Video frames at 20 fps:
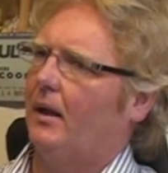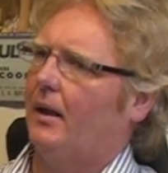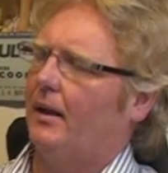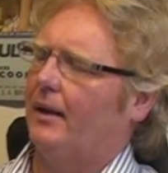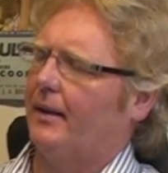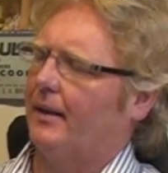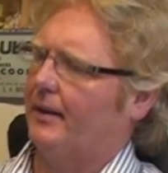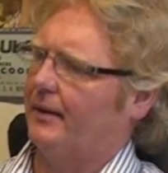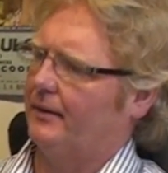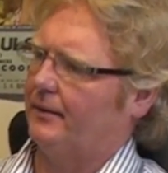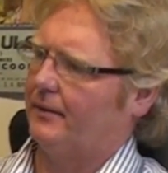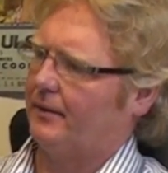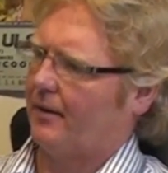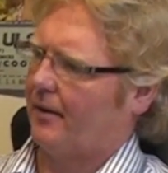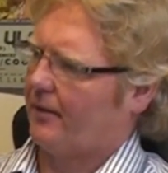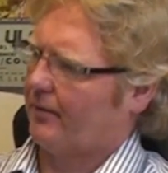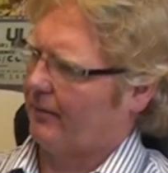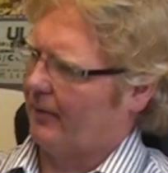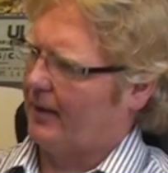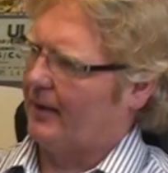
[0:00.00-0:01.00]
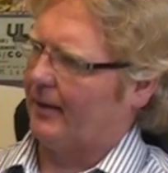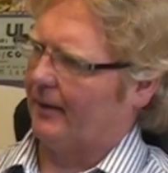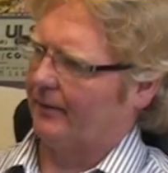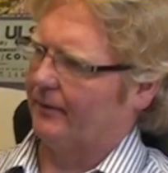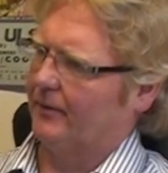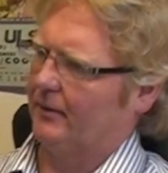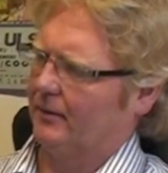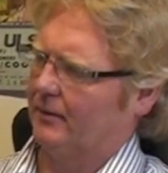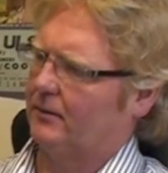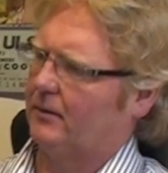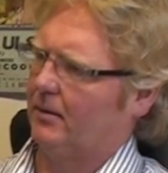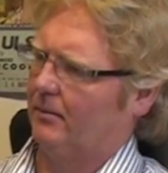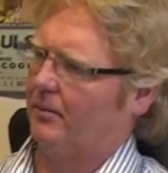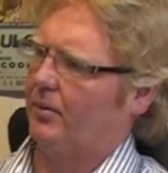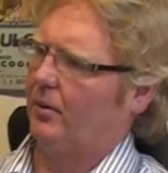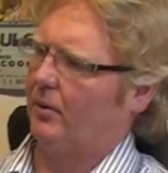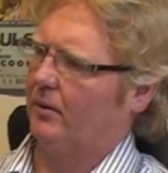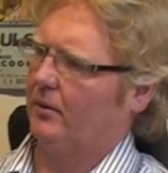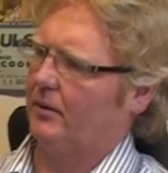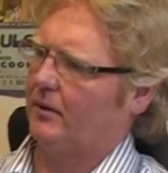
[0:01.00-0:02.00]
It has three different
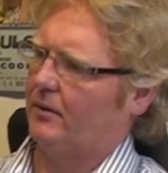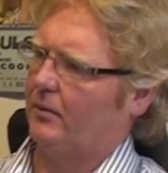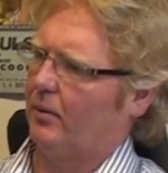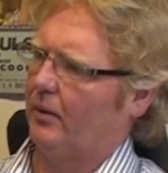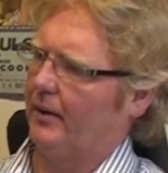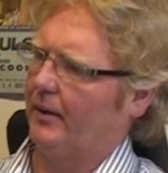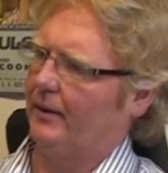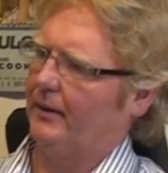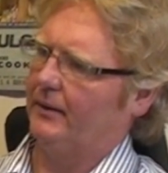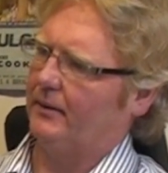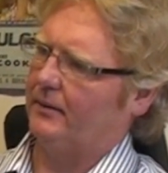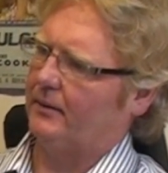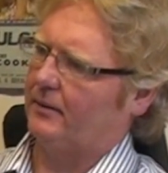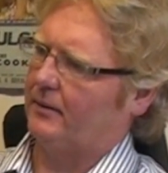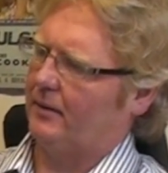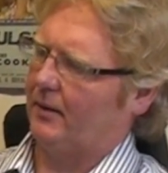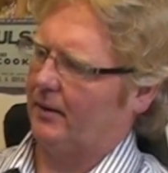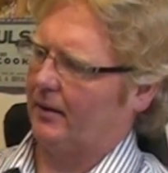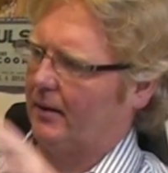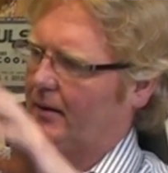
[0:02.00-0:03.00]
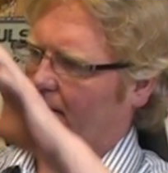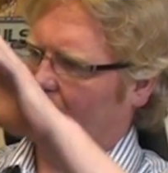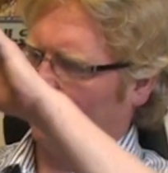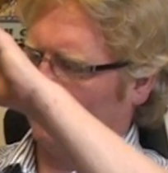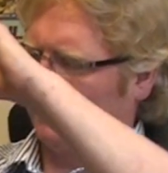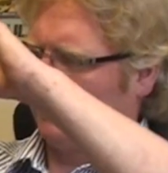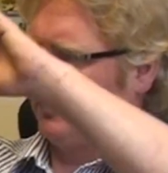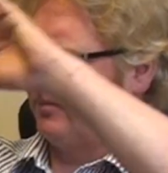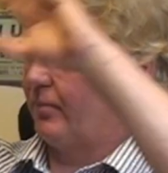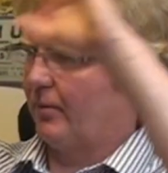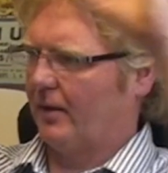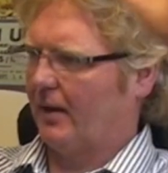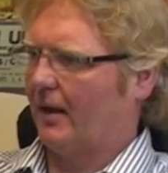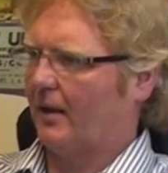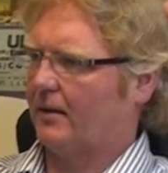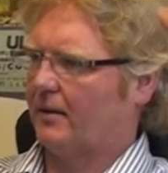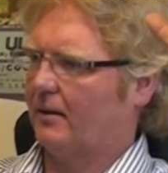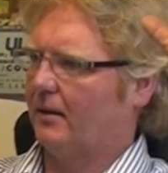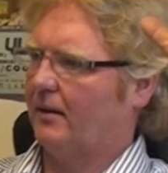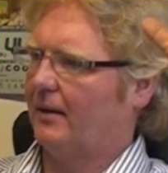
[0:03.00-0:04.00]
components. One is at a
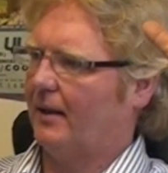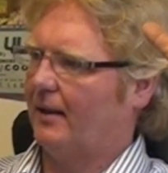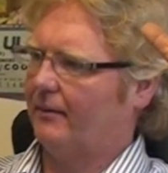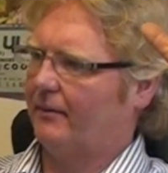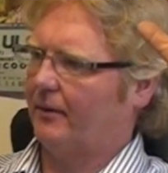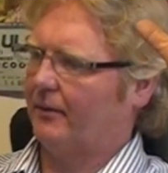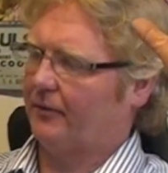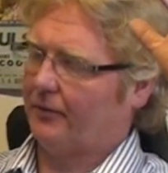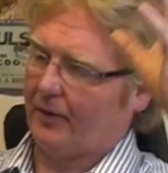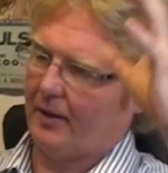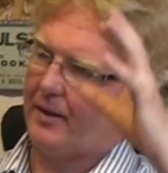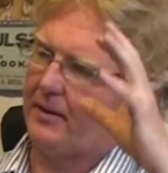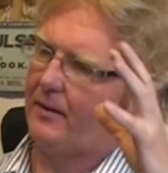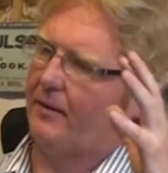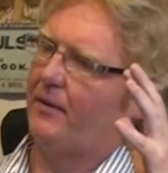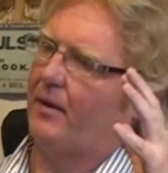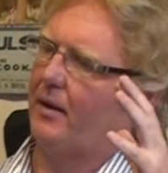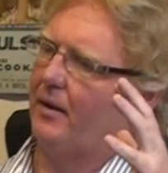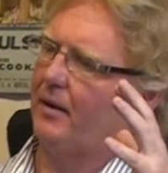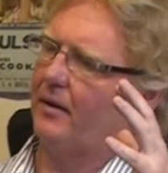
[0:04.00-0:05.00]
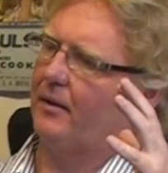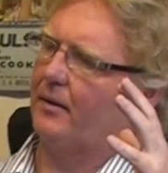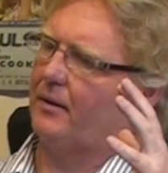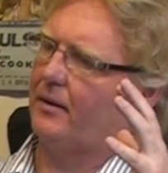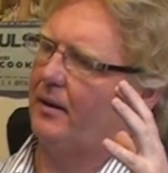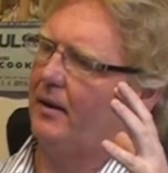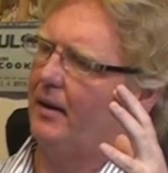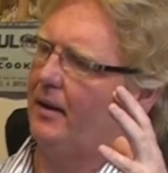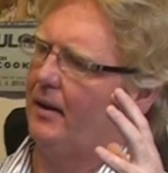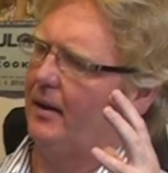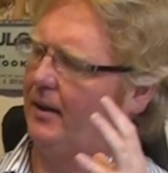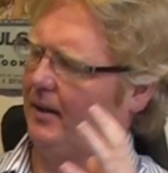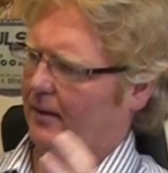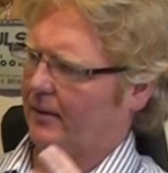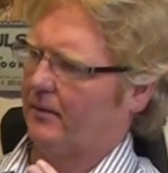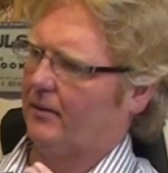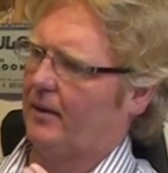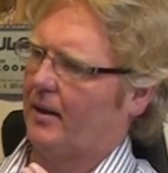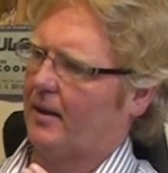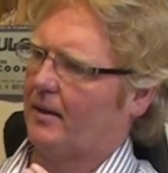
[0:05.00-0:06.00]
supranational level, Friends of the Earth
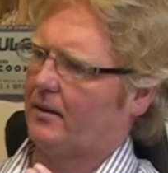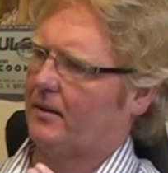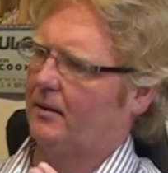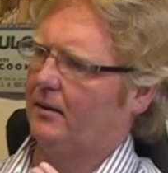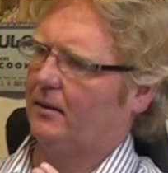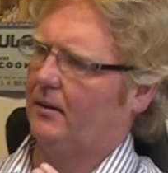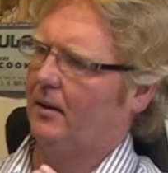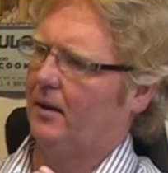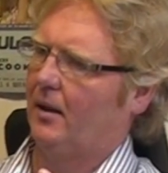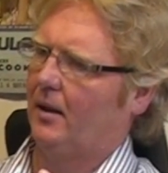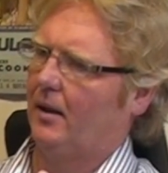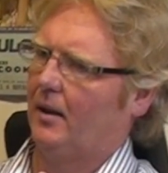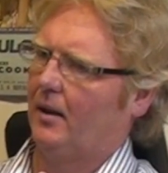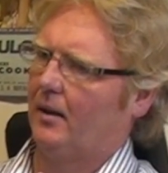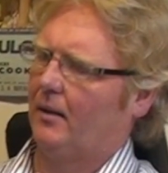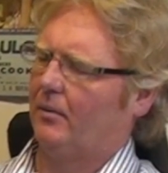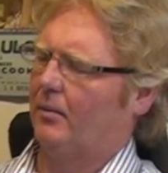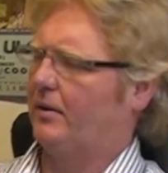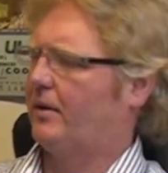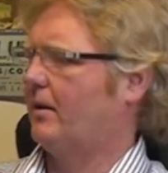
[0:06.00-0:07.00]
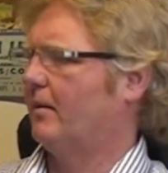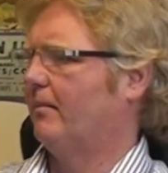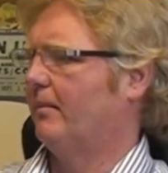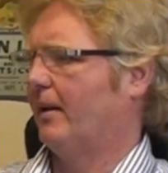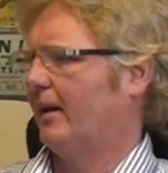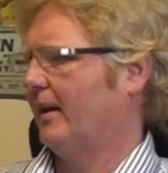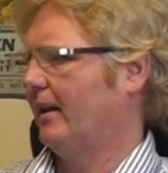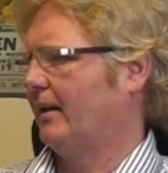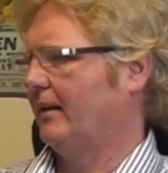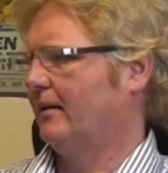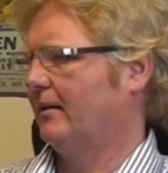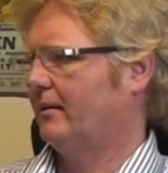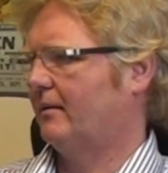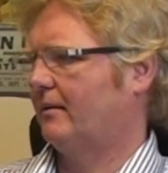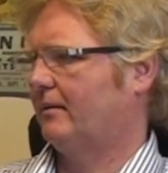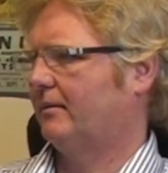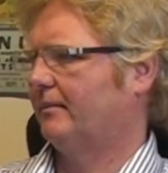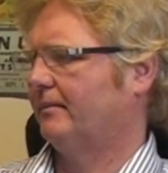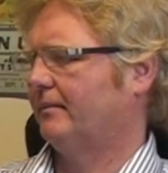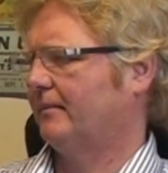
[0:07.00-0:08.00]
International, which
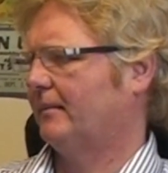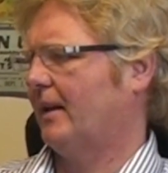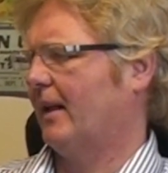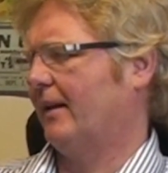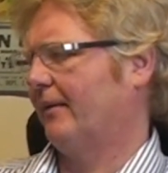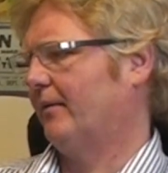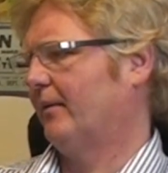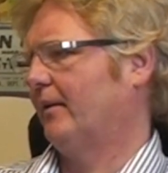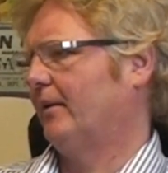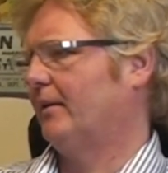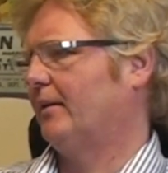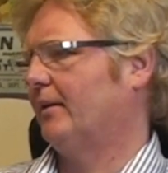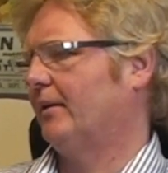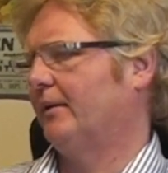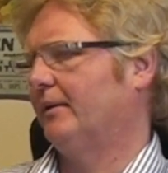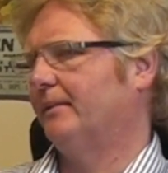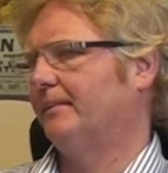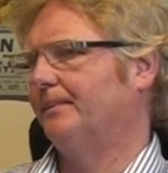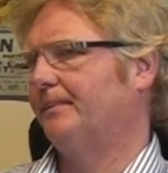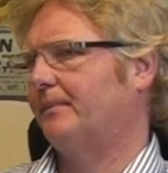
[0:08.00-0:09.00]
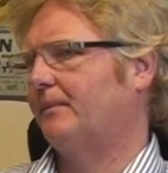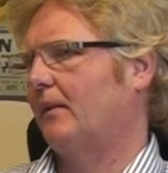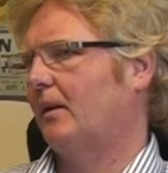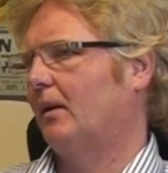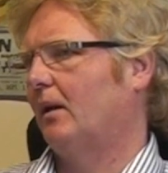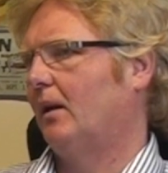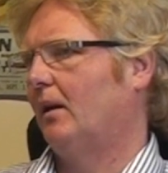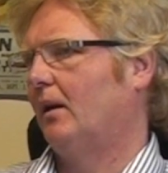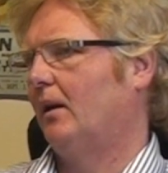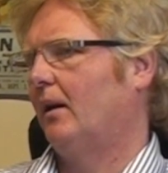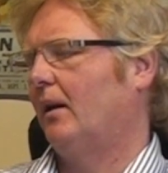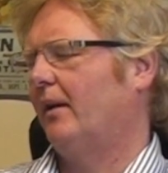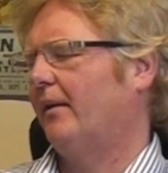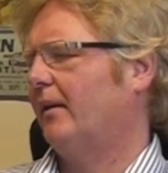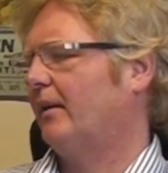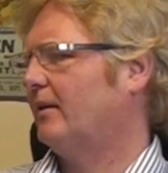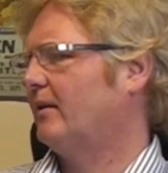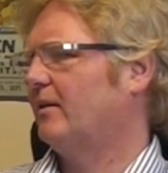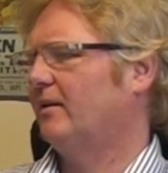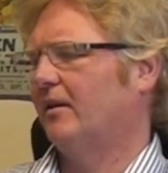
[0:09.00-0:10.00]
combines effort on, I
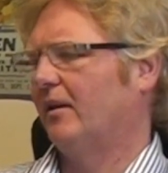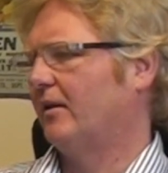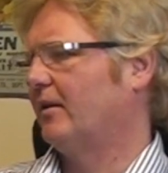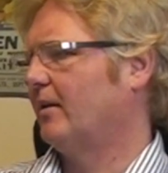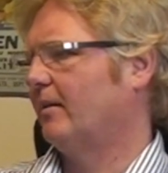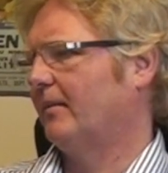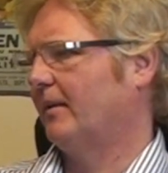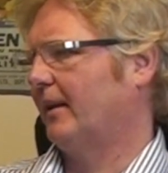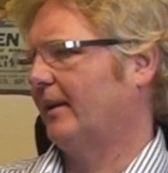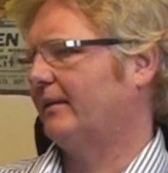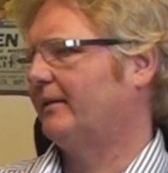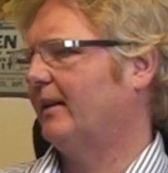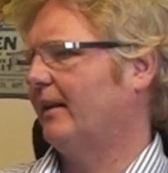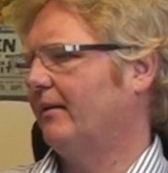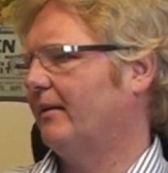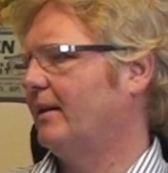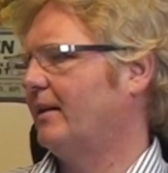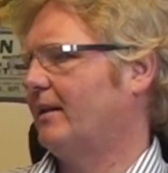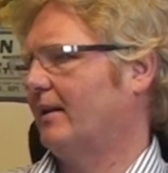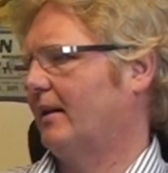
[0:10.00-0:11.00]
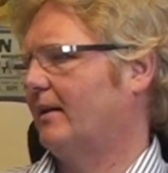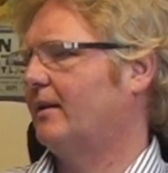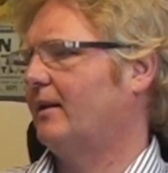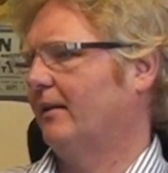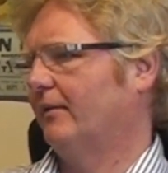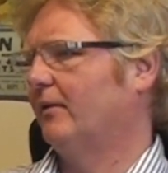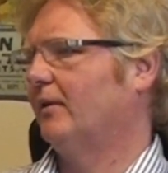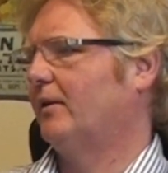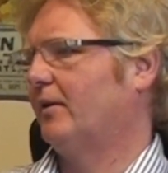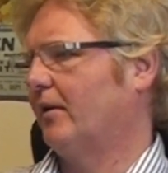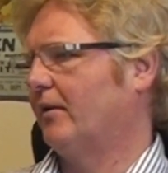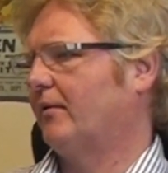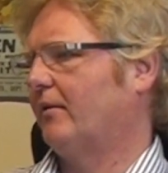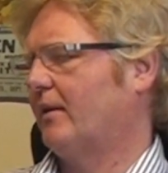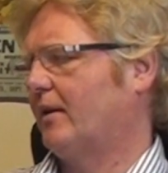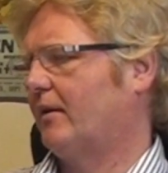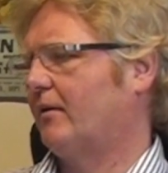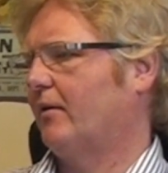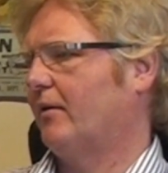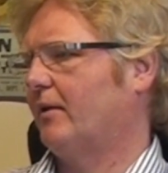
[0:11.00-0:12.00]
think now something like 76 different
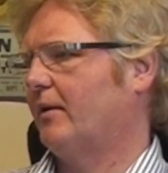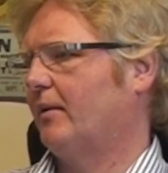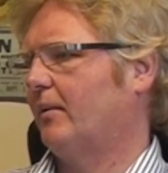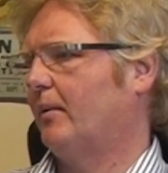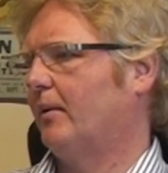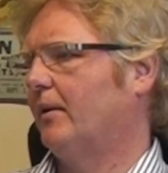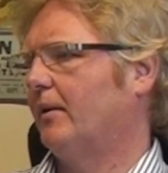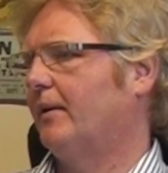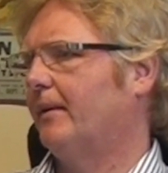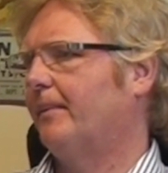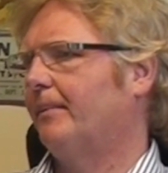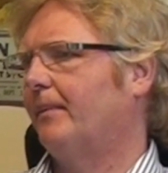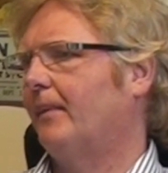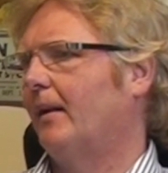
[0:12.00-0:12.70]
countries across the world,